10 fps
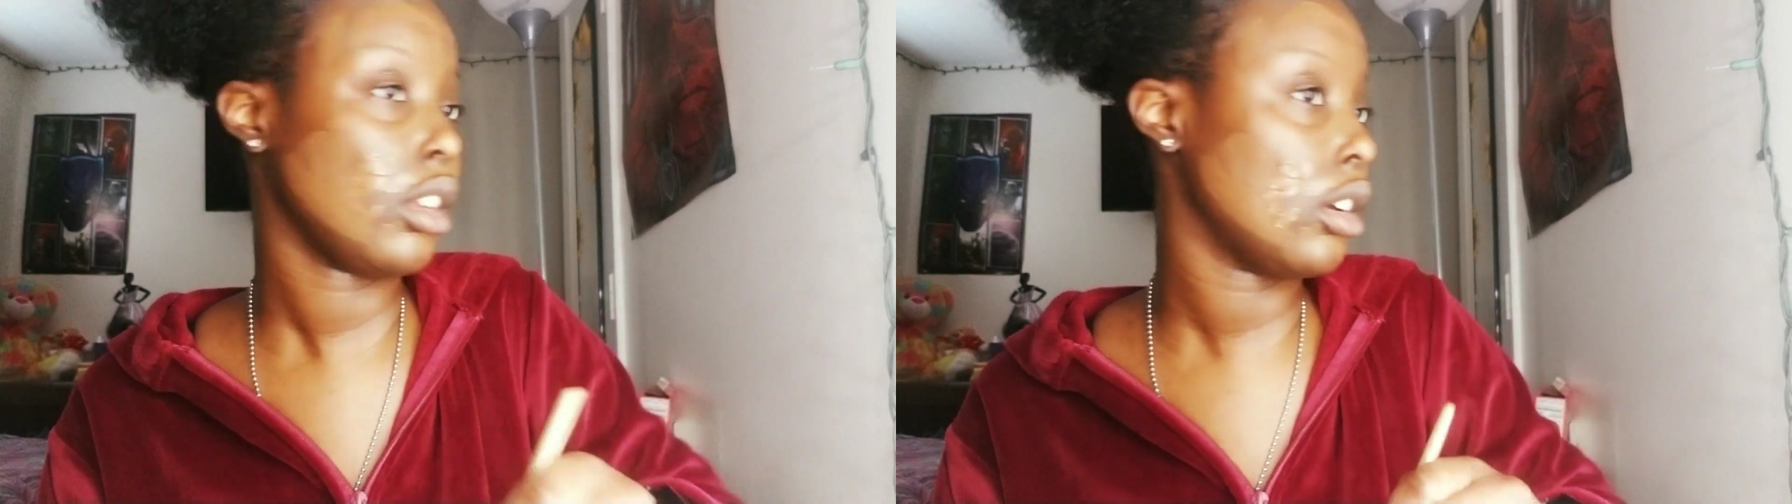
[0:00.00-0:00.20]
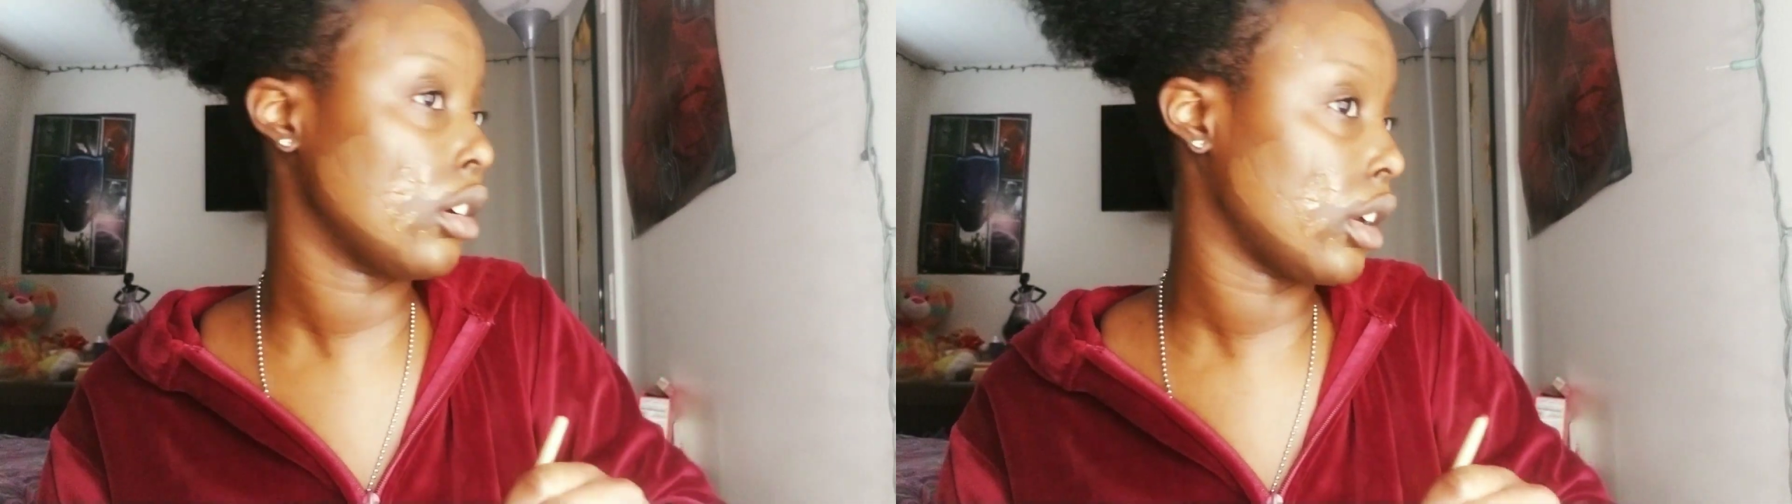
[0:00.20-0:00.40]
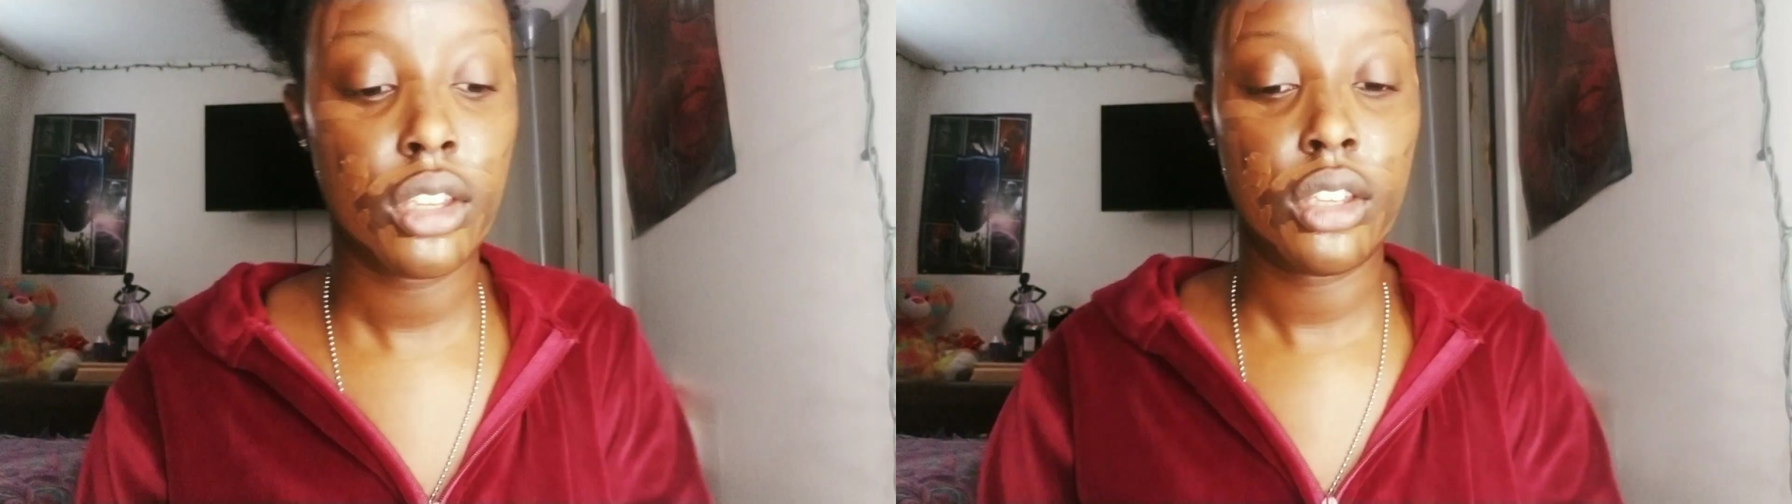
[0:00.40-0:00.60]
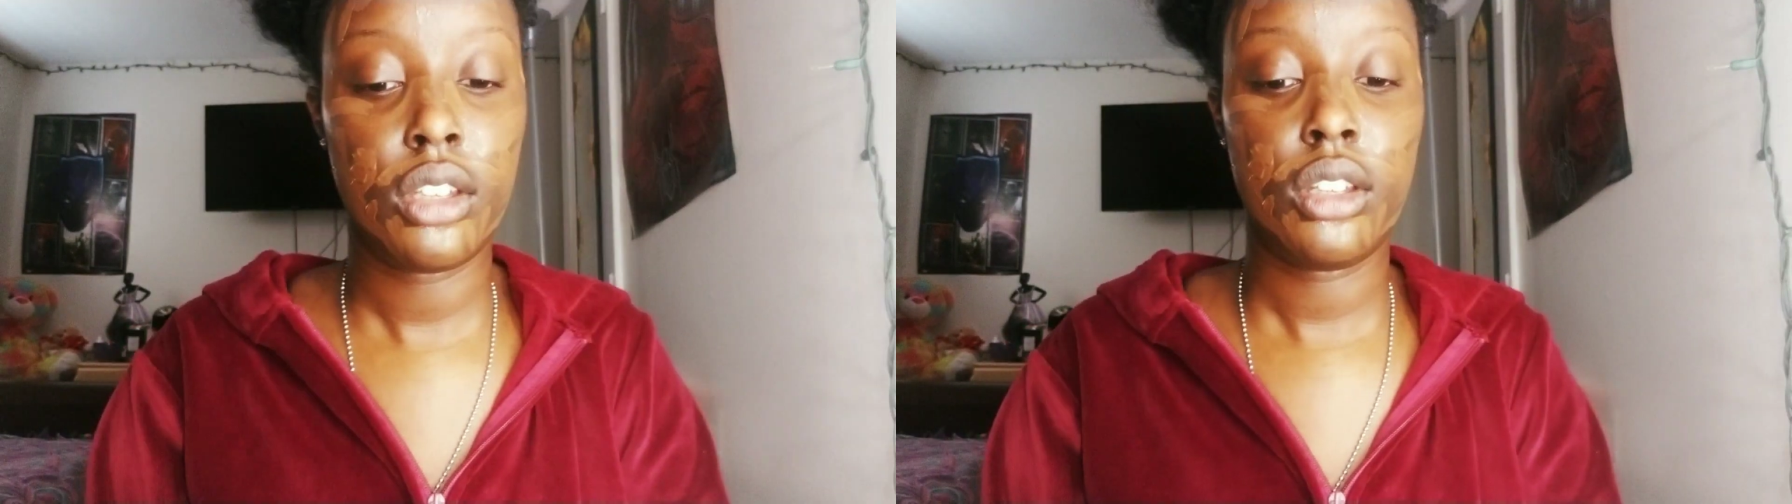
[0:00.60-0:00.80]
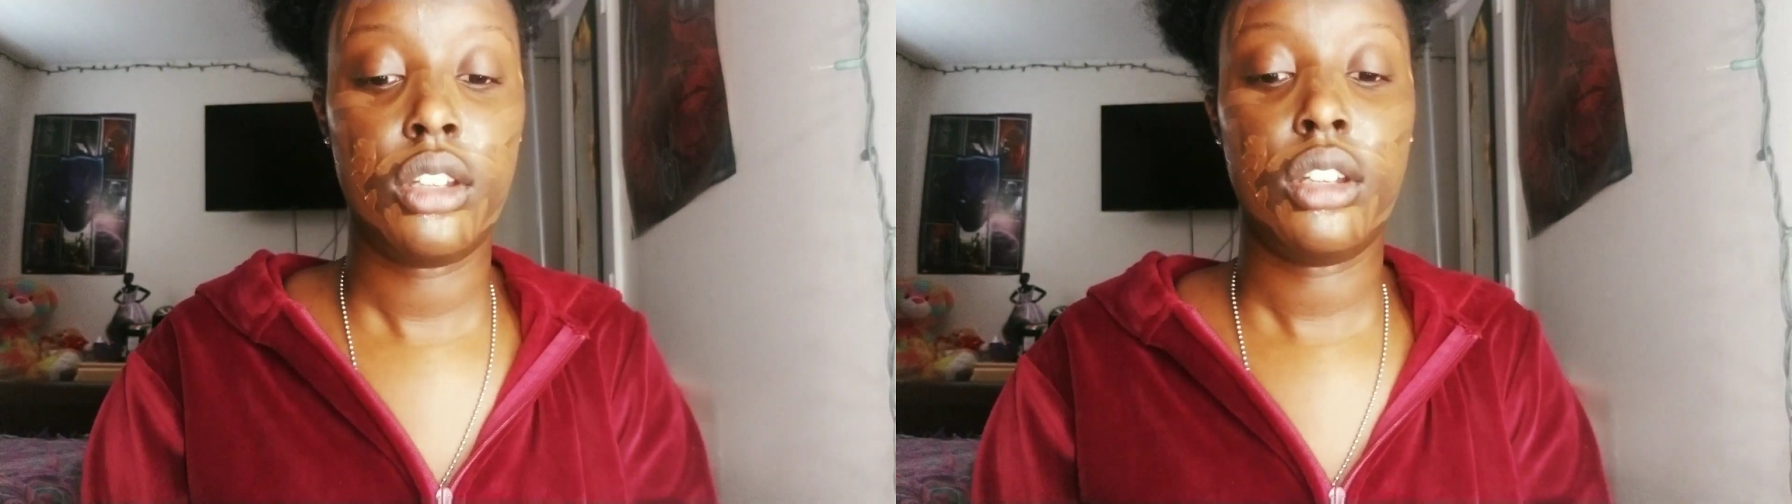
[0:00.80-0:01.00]
Okay,
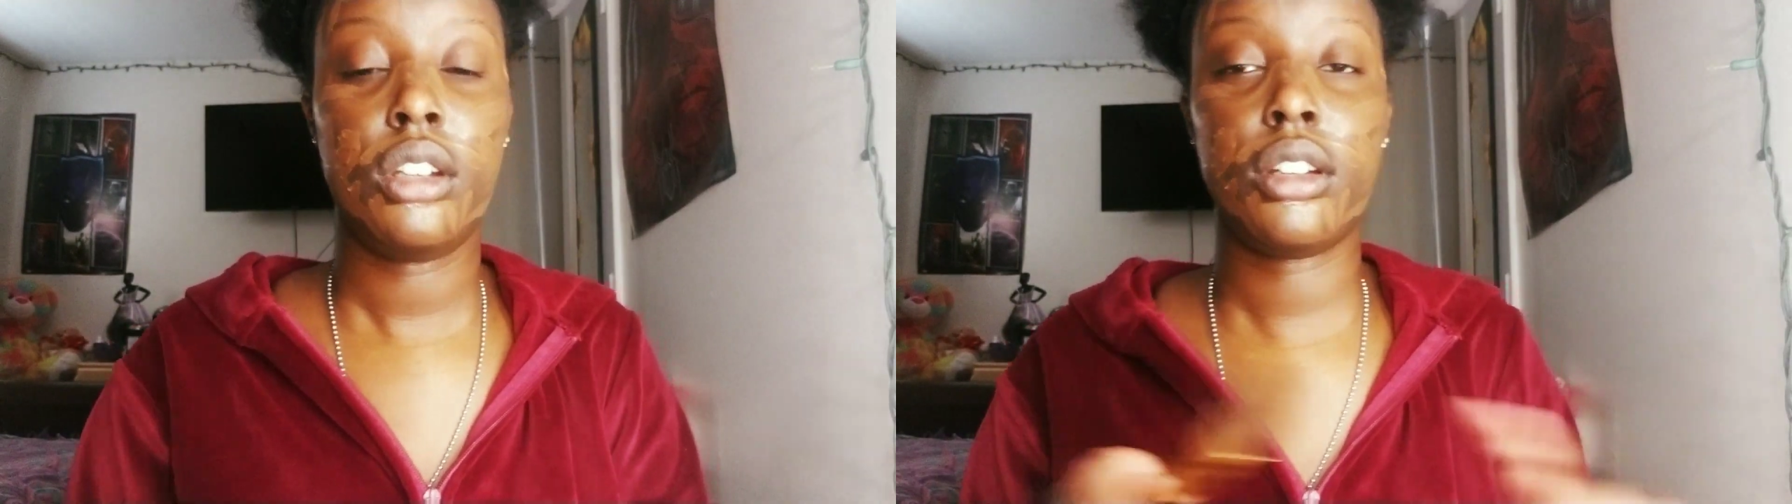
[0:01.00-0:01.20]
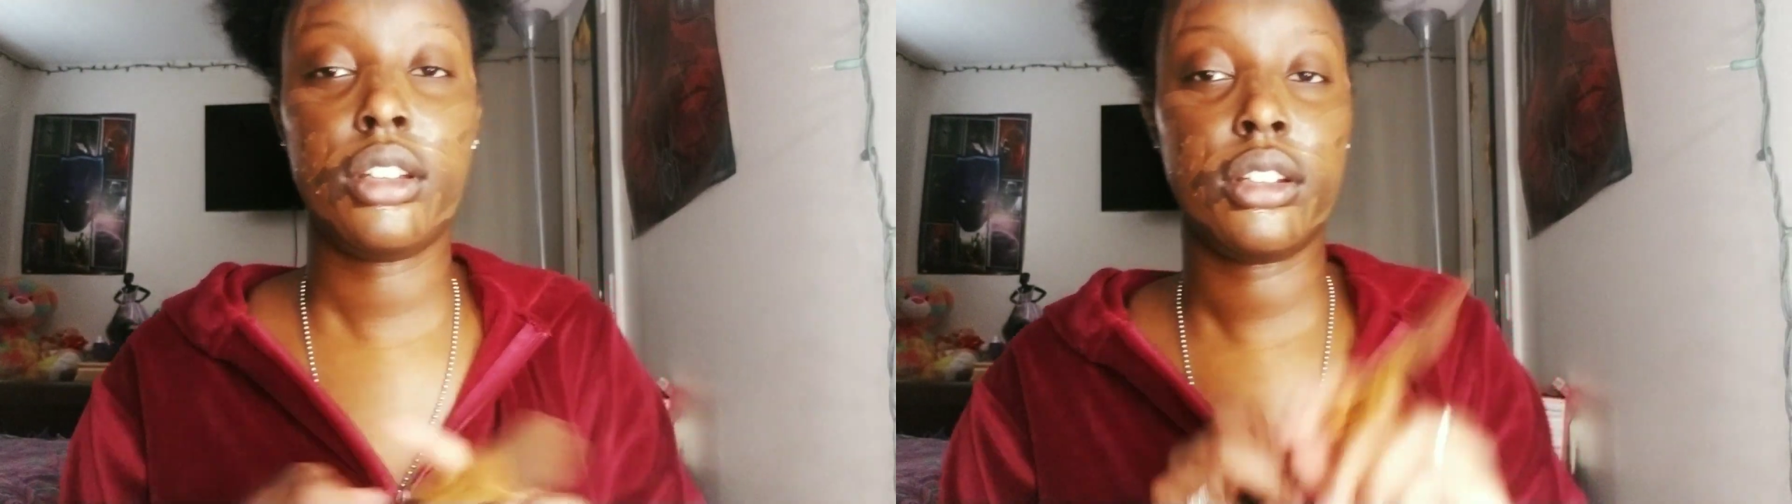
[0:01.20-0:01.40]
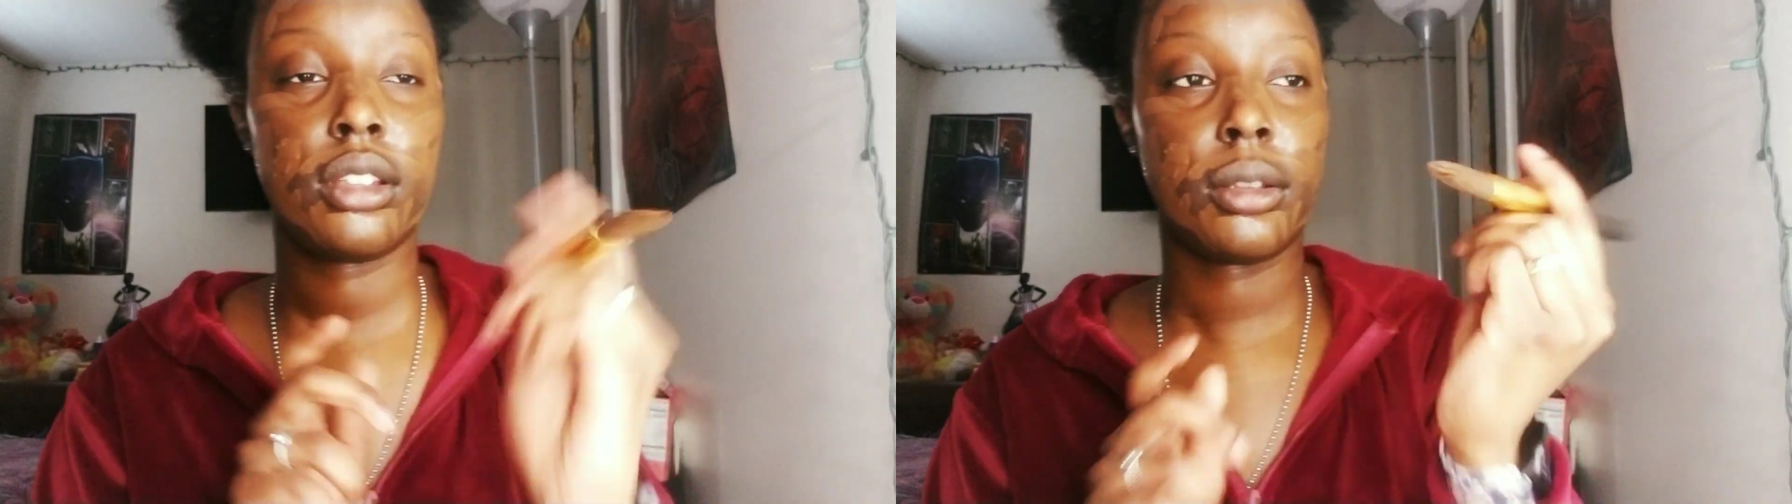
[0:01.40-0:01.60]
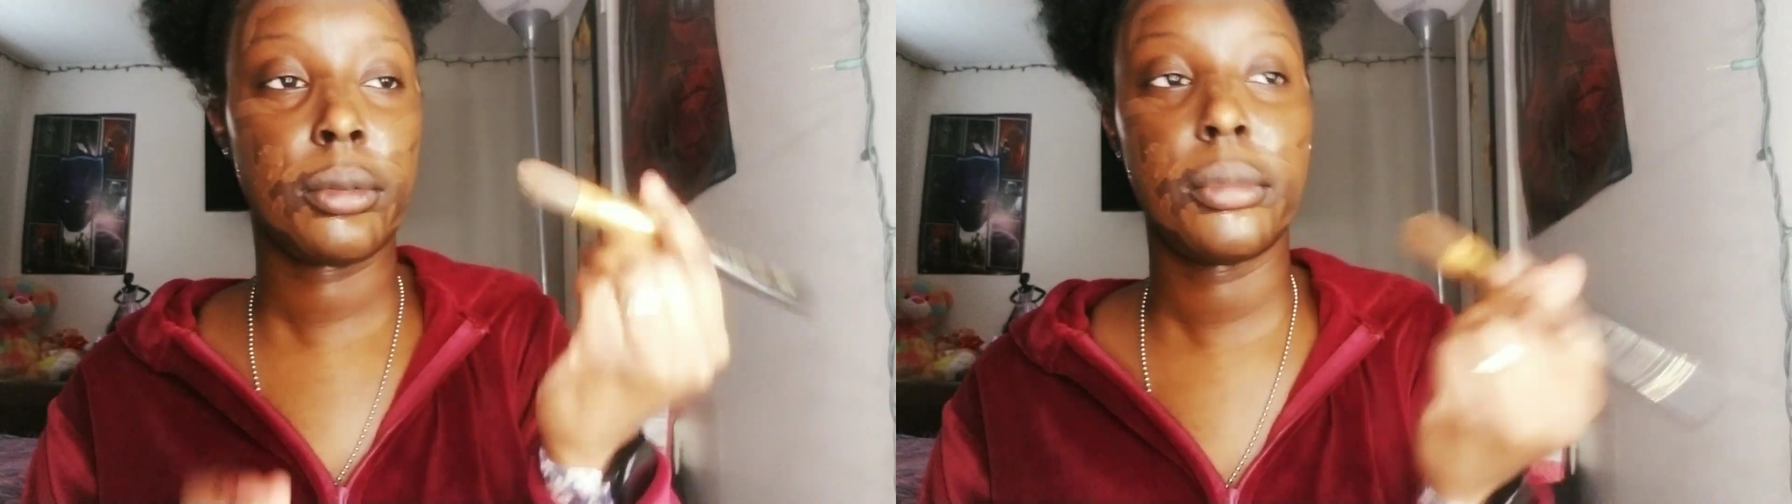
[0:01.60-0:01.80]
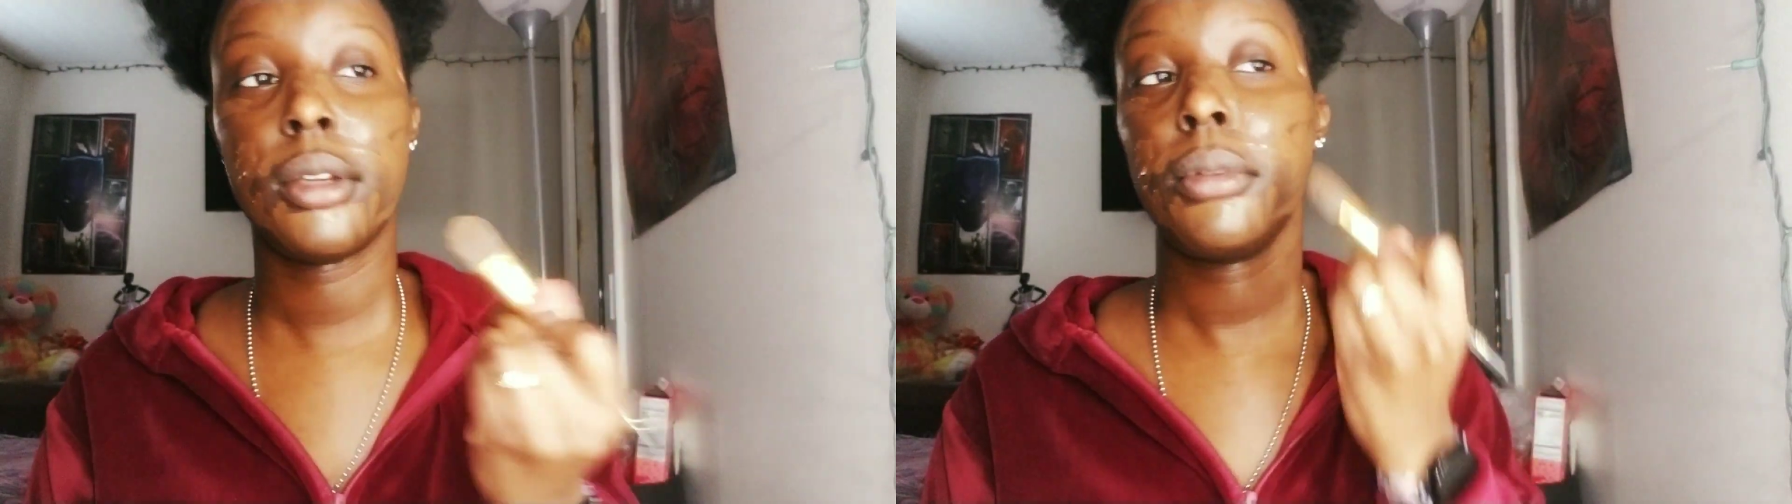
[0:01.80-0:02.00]
I'm gonna take my
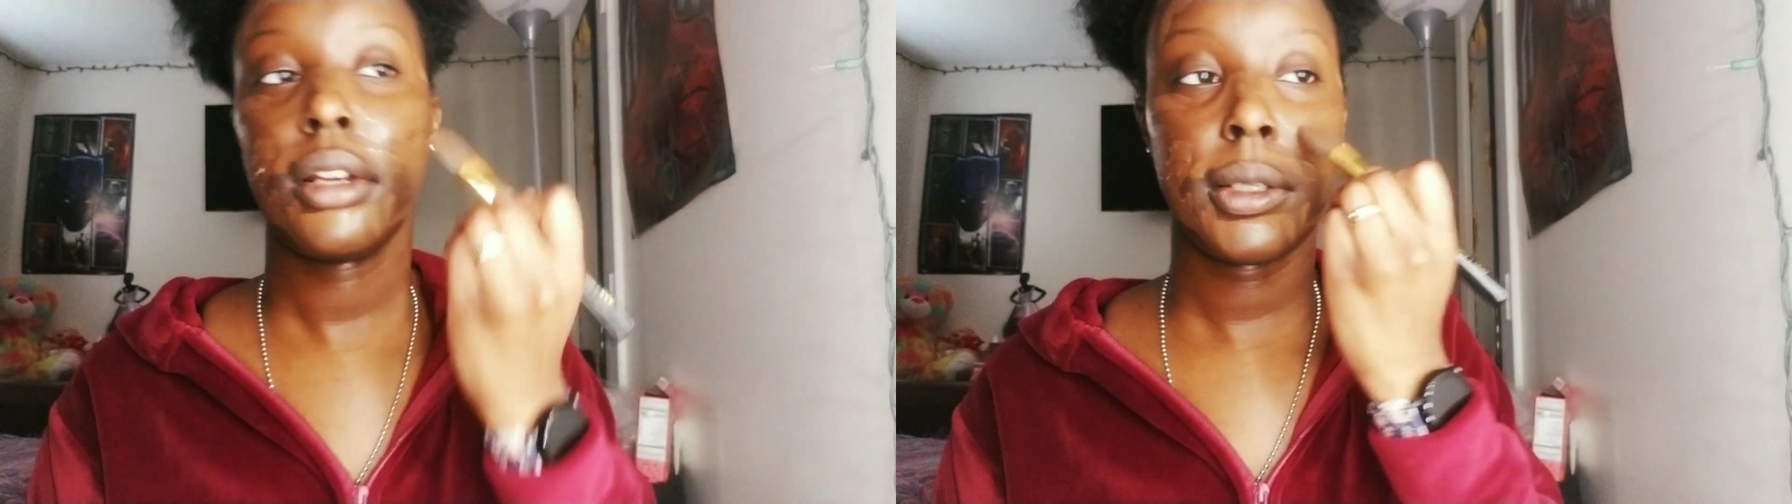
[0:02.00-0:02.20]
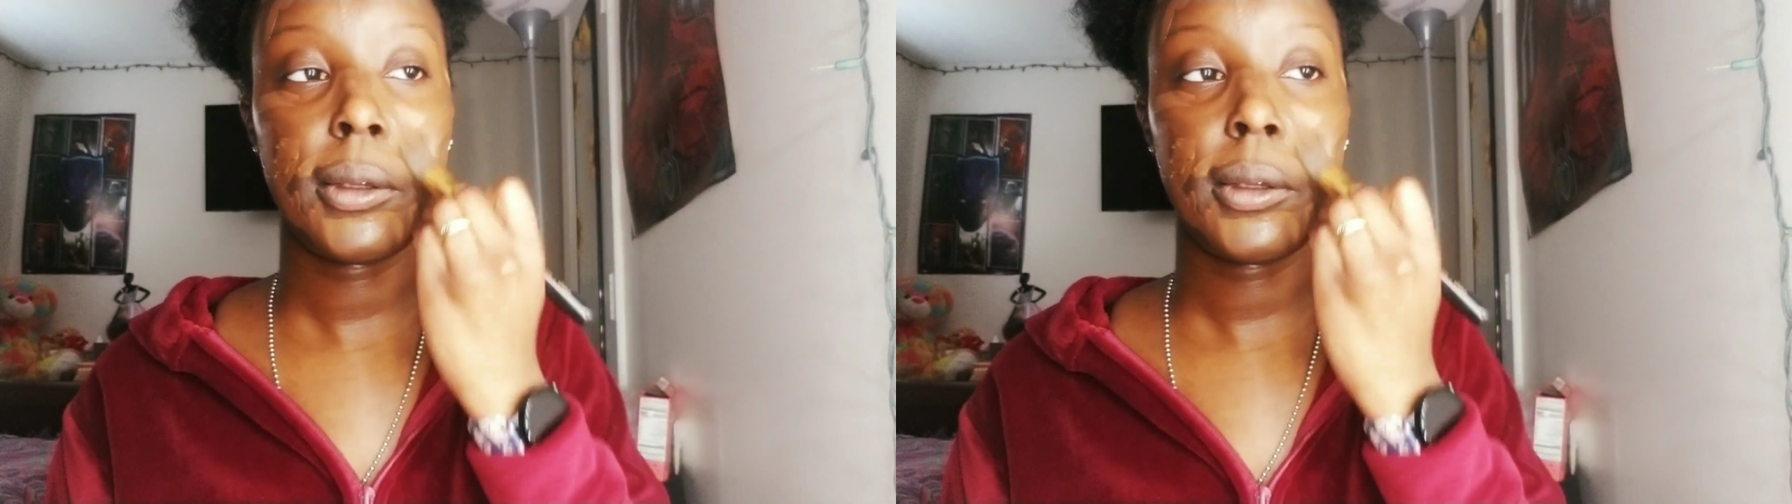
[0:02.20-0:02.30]
big brush